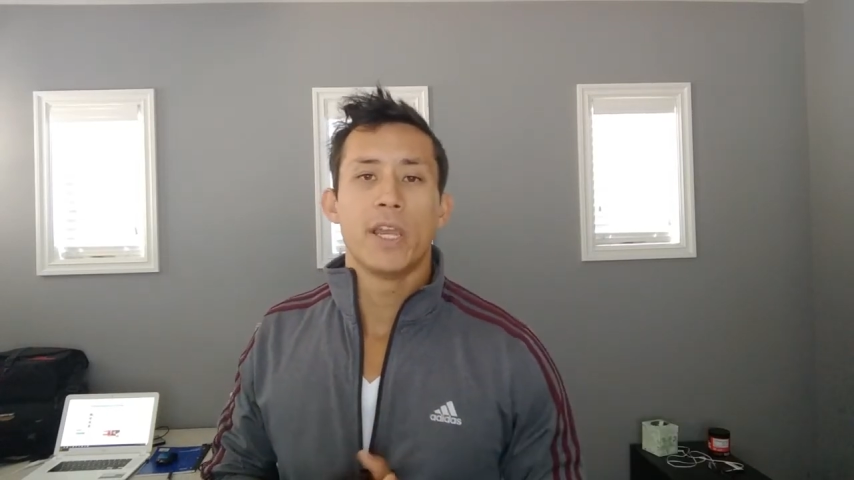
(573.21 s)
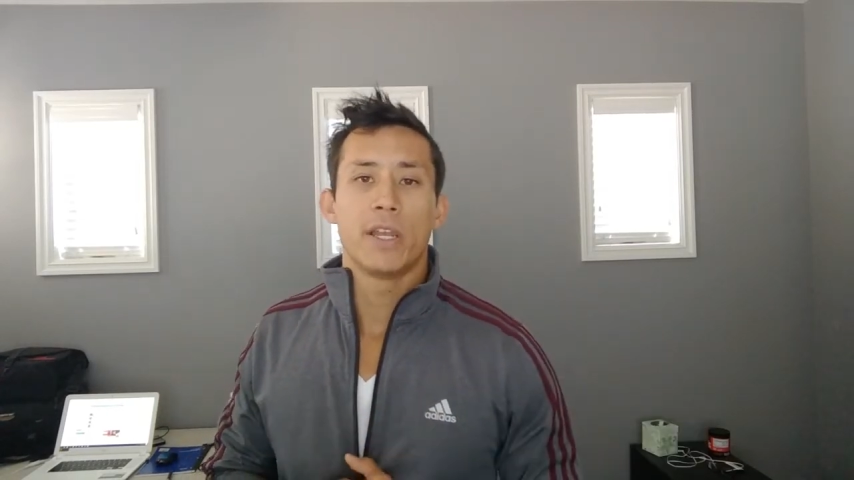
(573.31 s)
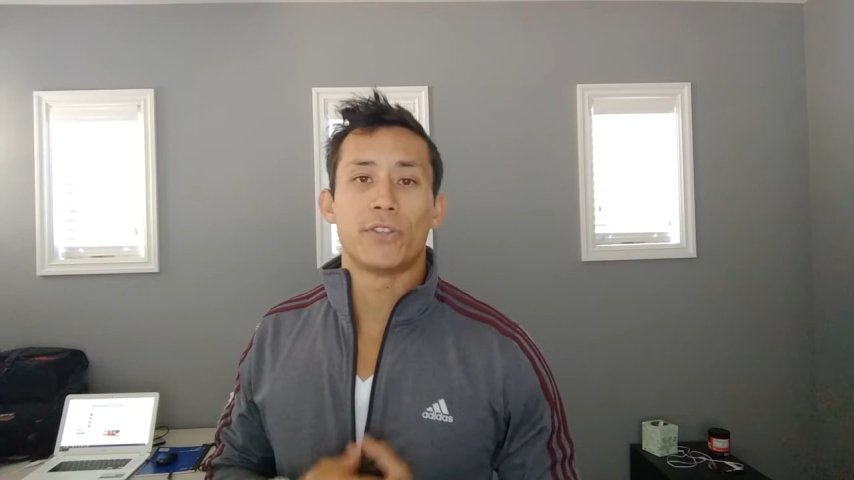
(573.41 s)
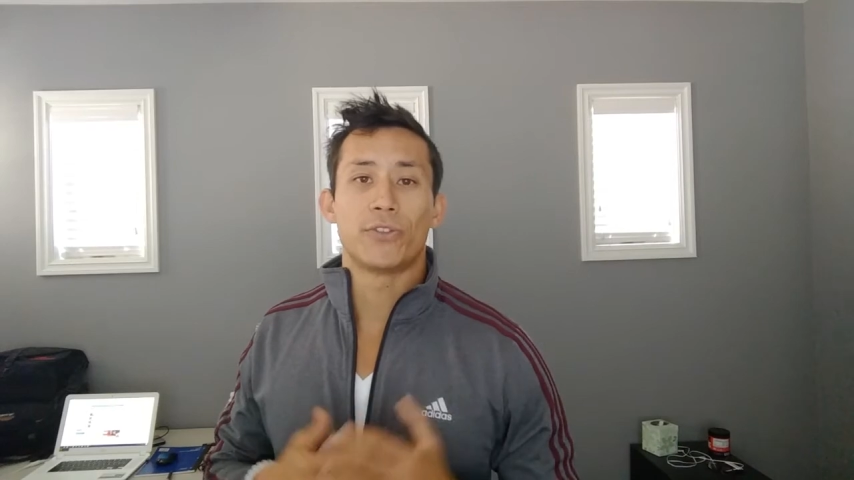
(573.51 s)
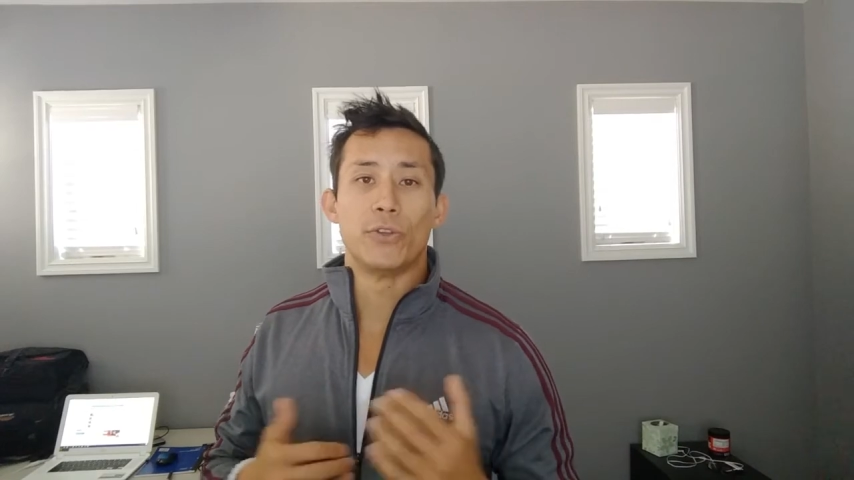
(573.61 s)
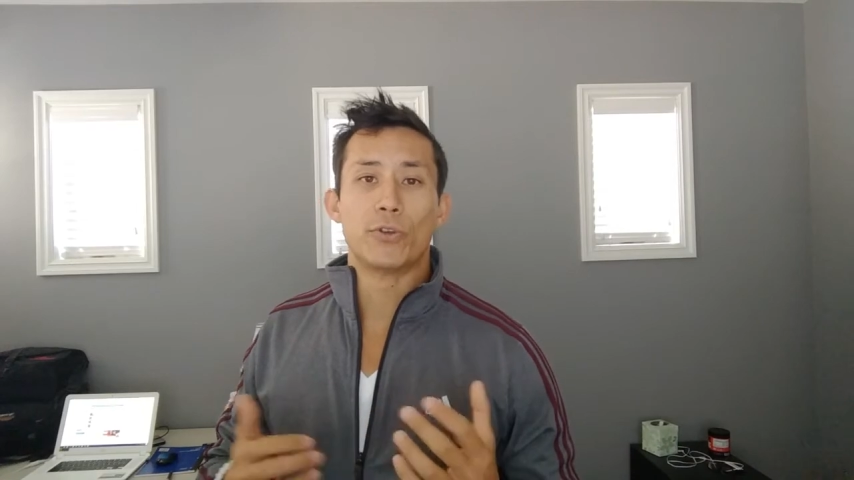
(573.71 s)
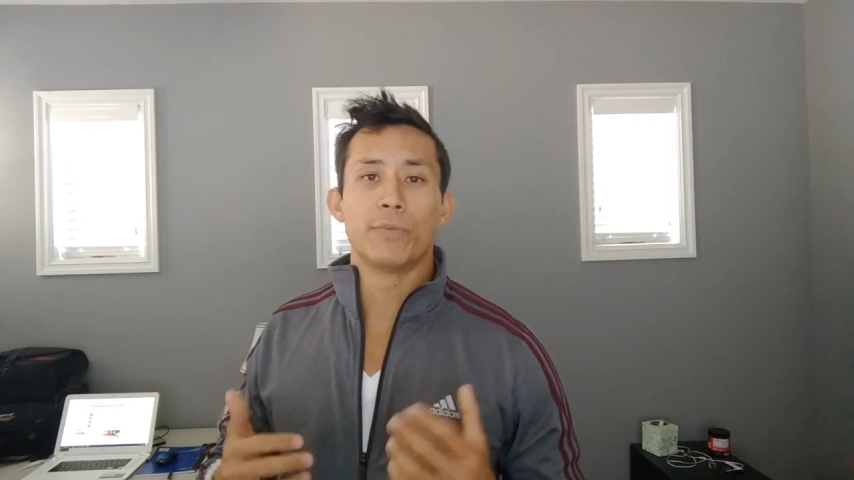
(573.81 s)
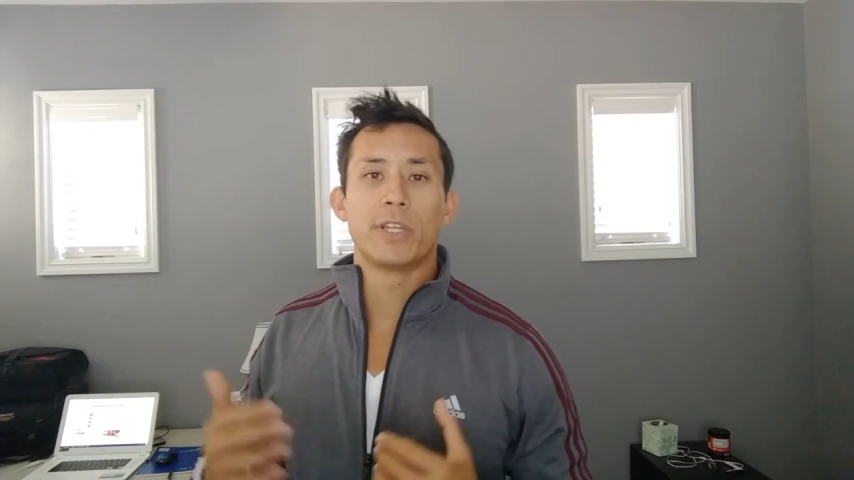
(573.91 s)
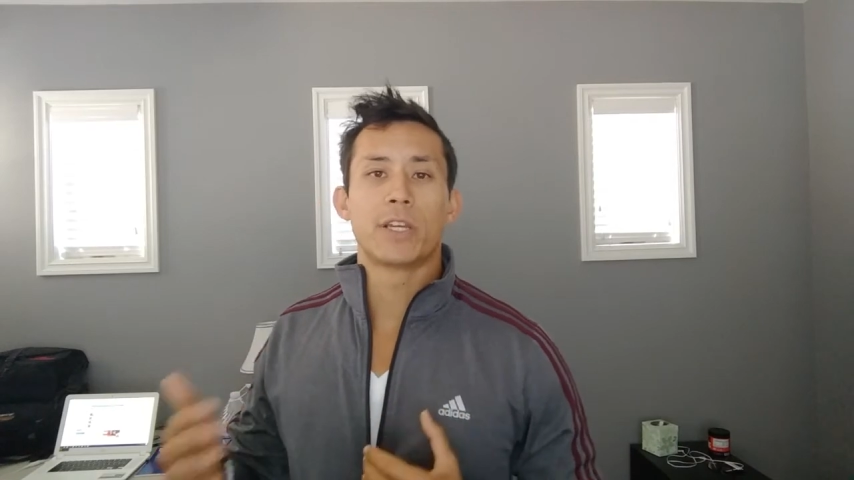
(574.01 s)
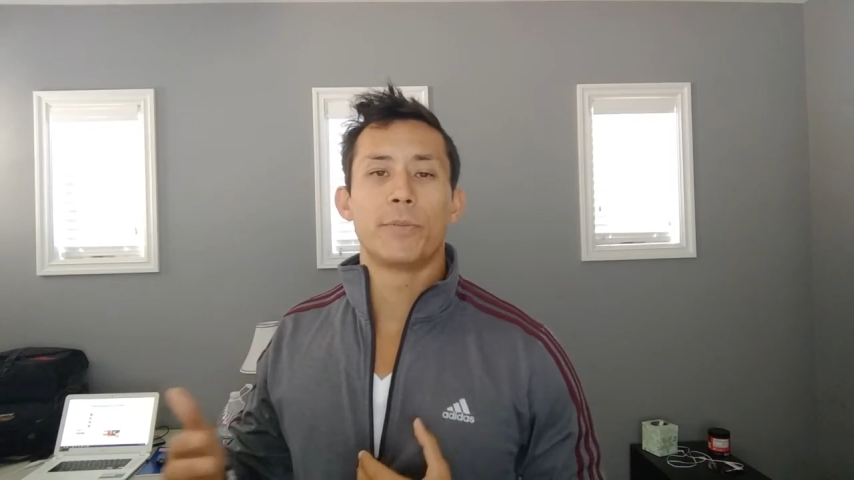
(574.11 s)
It's so you can
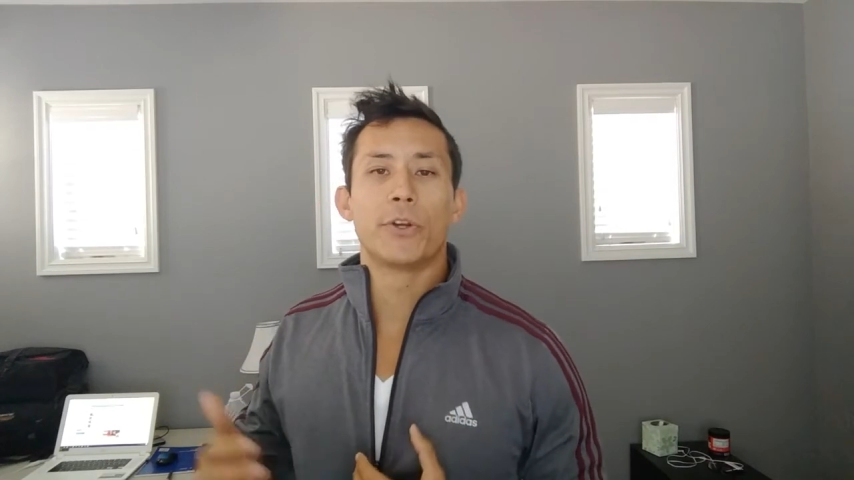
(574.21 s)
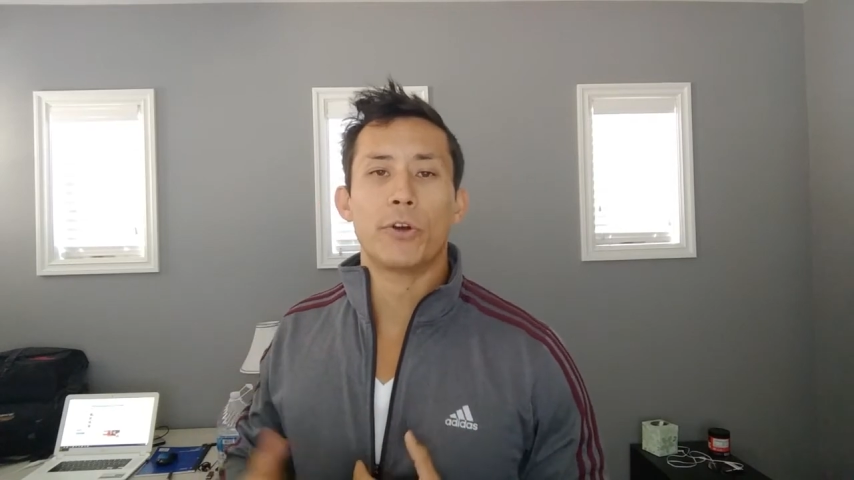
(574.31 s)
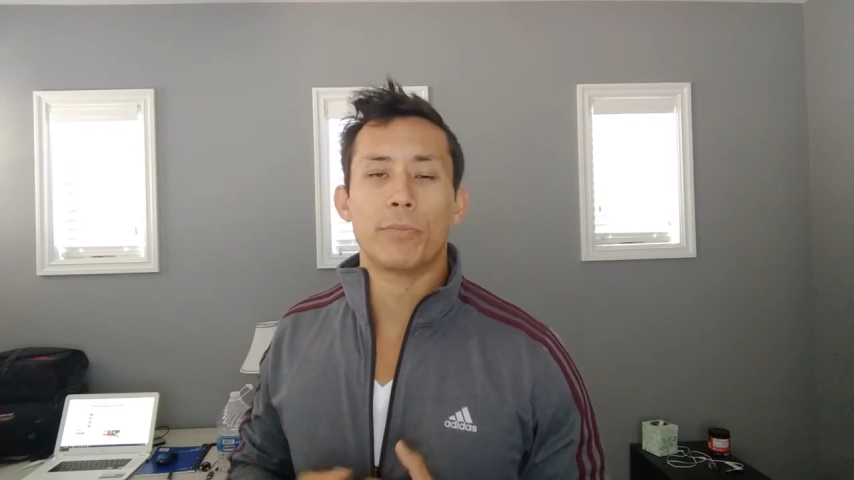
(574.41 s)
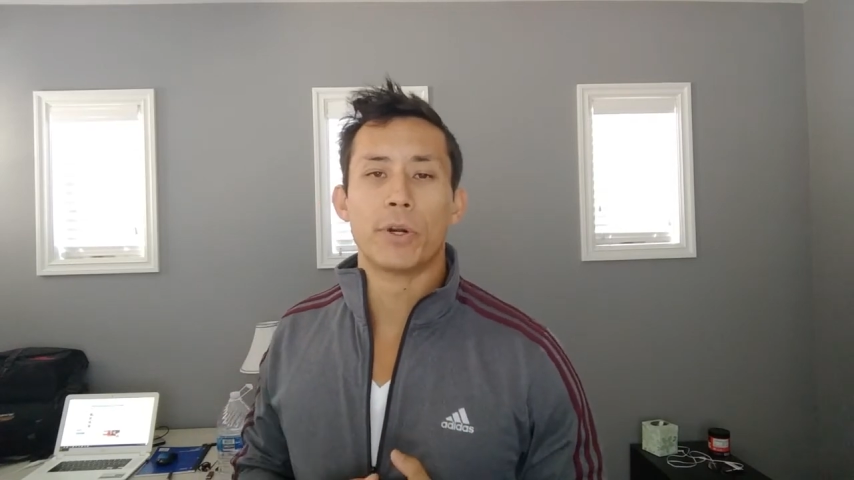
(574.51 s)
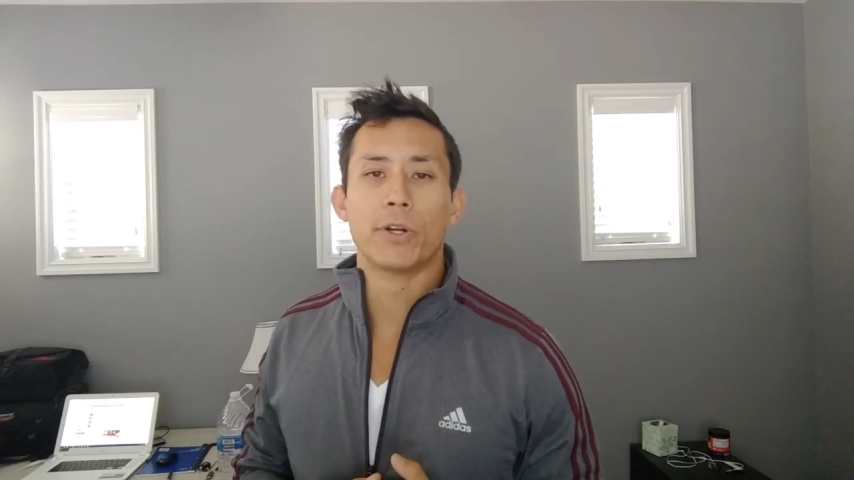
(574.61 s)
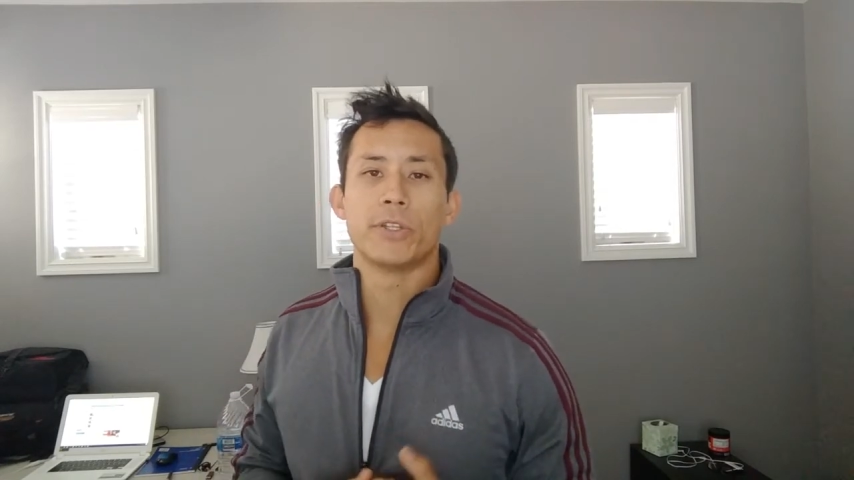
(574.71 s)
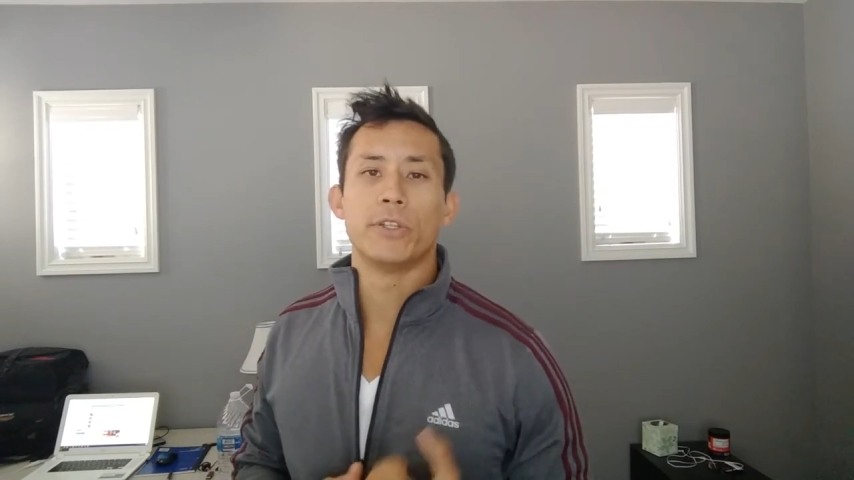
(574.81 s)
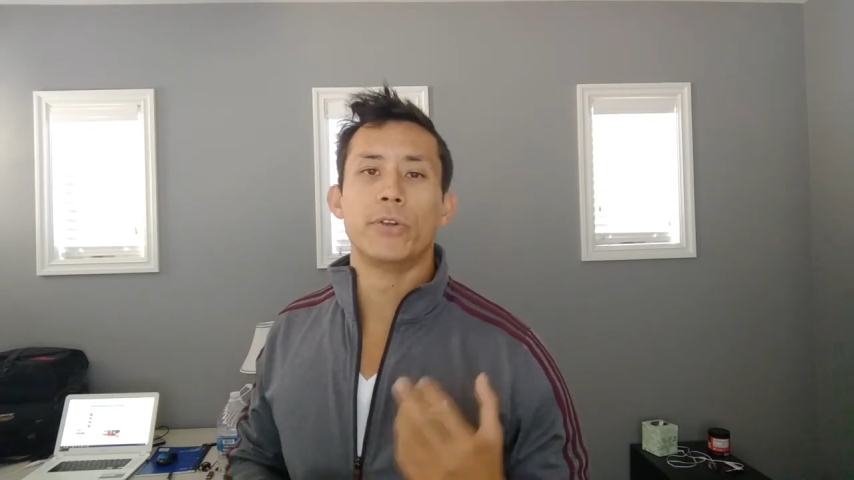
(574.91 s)
become your own person.